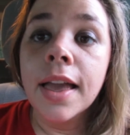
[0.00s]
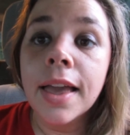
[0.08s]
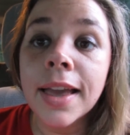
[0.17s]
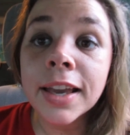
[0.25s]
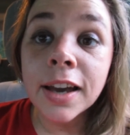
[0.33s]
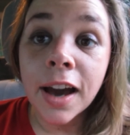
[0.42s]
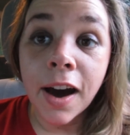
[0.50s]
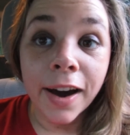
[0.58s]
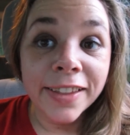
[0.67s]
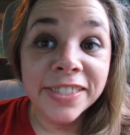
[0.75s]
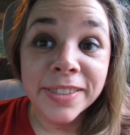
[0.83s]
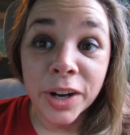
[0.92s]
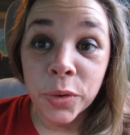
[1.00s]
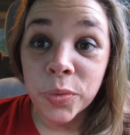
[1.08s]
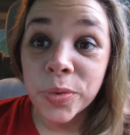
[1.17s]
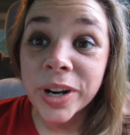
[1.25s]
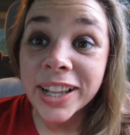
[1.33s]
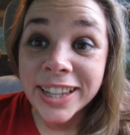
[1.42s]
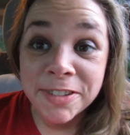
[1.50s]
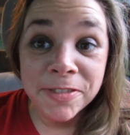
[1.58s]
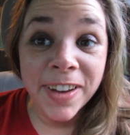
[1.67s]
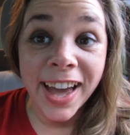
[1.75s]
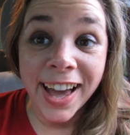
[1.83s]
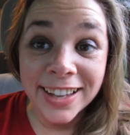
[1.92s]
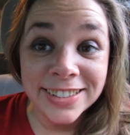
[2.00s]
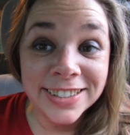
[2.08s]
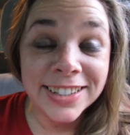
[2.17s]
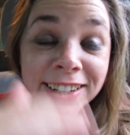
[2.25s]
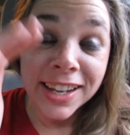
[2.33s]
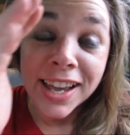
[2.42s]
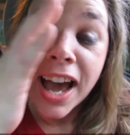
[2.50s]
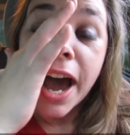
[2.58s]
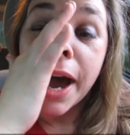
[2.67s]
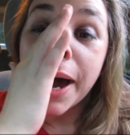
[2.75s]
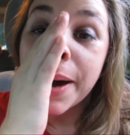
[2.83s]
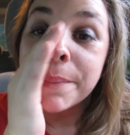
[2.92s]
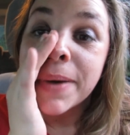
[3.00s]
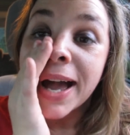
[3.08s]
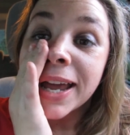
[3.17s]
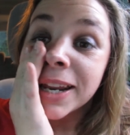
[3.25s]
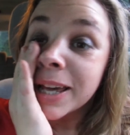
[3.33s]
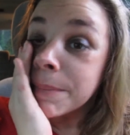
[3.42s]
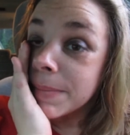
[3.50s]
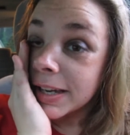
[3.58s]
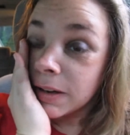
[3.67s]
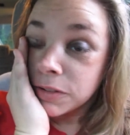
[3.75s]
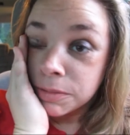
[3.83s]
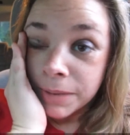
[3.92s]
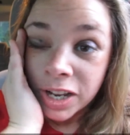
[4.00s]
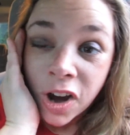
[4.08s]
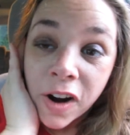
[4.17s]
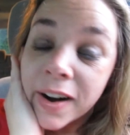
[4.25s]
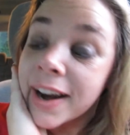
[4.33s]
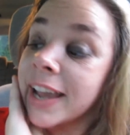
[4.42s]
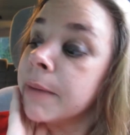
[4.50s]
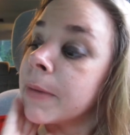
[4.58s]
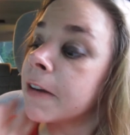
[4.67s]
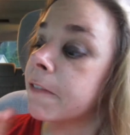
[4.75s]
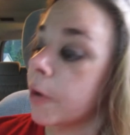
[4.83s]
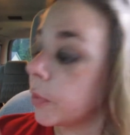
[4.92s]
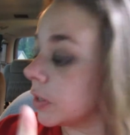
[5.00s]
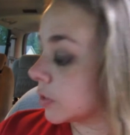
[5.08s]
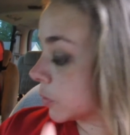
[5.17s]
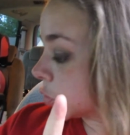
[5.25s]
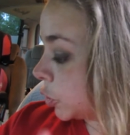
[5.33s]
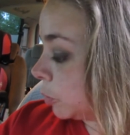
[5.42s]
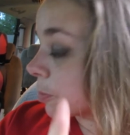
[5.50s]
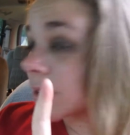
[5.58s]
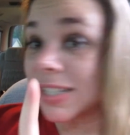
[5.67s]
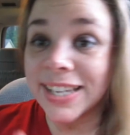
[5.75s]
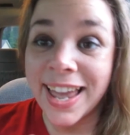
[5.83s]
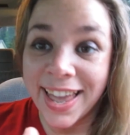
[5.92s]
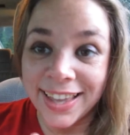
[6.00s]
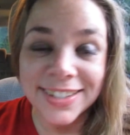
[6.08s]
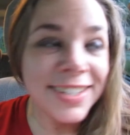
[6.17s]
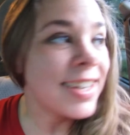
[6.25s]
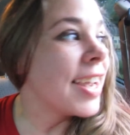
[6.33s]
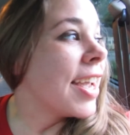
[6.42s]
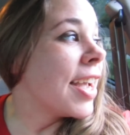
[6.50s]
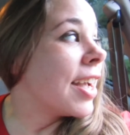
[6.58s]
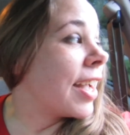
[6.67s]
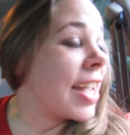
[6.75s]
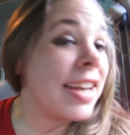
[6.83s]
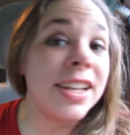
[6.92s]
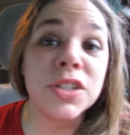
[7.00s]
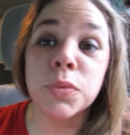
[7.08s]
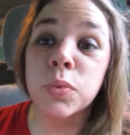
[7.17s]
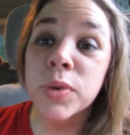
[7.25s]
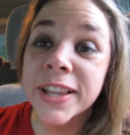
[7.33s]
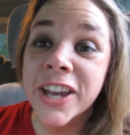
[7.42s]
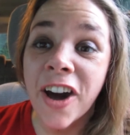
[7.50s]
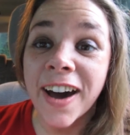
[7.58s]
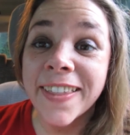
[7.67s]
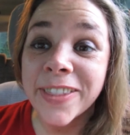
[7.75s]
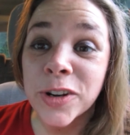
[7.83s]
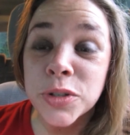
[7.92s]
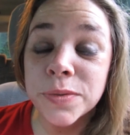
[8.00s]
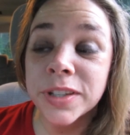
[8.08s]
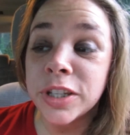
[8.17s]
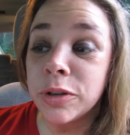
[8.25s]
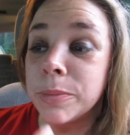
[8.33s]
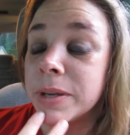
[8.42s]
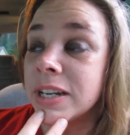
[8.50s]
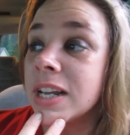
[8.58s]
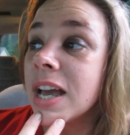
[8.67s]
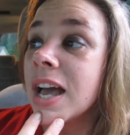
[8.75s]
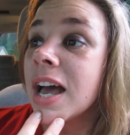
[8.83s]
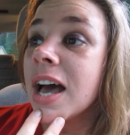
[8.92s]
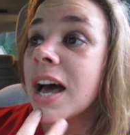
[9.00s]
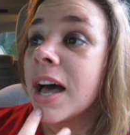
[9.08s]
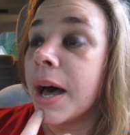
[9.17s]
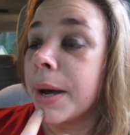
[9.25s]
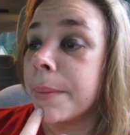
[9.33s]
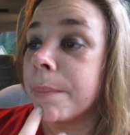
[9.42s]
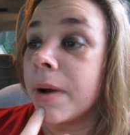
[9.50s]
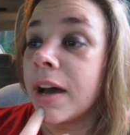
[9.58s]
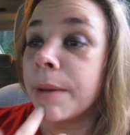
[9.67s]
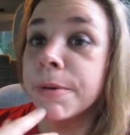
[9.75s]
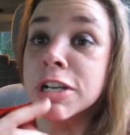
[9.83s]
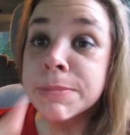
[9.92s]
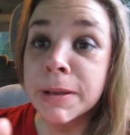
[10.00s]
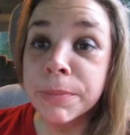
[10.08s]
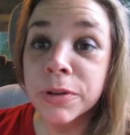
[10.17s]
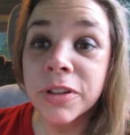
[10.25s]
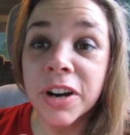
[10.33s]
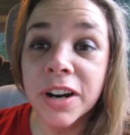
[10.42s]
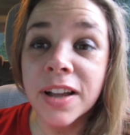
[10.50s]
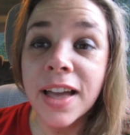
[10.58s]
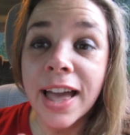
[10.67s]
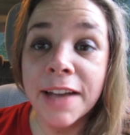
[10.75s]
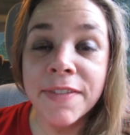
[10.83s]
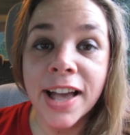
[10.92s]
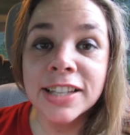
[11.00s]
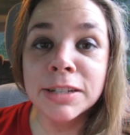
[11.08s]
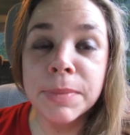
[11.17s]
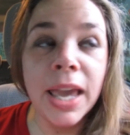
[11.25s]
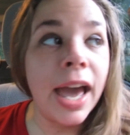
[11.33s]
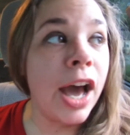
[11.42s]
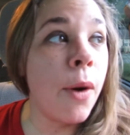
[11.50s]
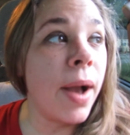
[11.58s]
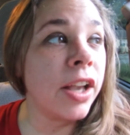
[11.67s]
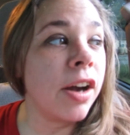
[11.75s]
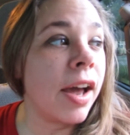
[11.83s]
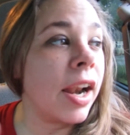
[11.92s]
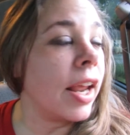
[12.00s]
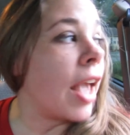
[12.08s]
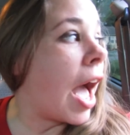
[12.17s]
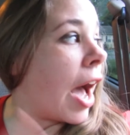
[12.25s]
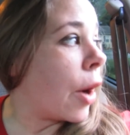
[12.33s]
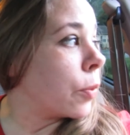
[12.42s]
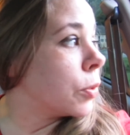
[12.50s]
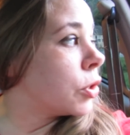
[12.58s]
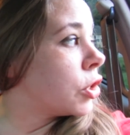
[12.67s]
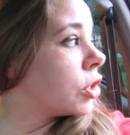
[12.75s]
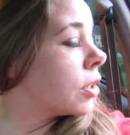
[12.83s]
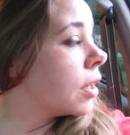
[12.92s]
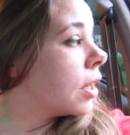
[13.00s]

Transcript: It got hot in there really fast. Um, I had to come back up to my car. A, my phone is on two percent, and it's really hot in there. It's really humid. Um, a bunch of people have asked me how I got a house,